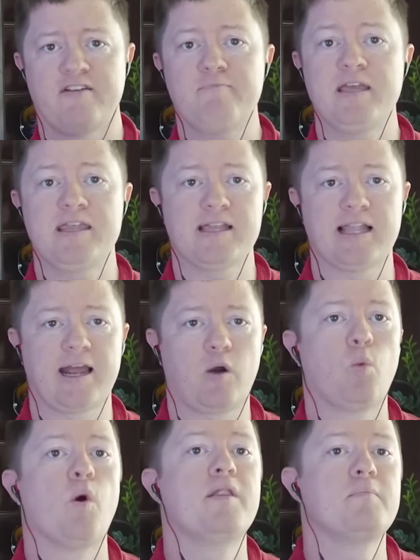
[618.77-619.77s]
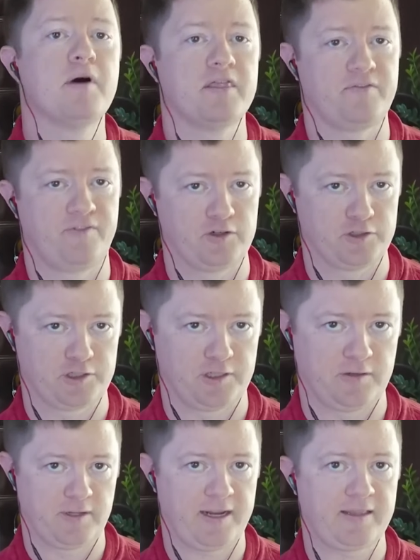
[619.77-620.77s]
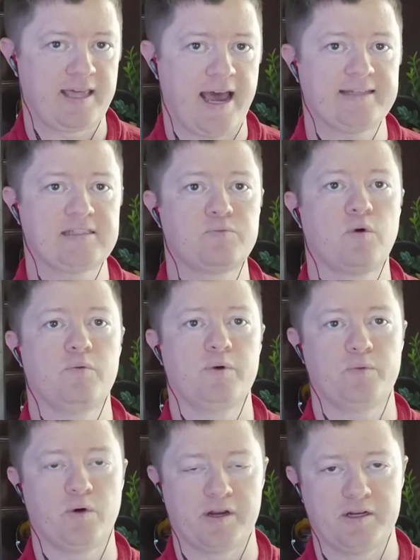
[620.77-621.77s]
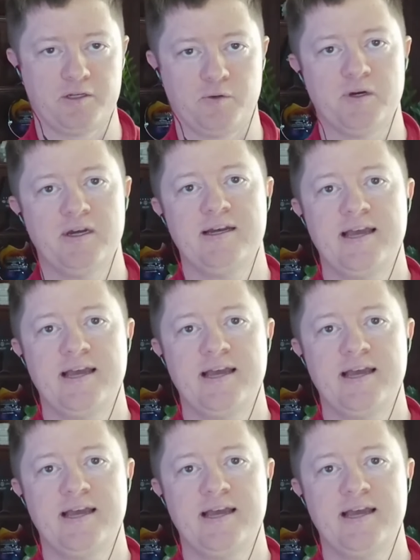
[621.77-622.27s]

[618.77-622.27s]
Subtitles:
Give me the like 1 month version. Like that's what we want to do.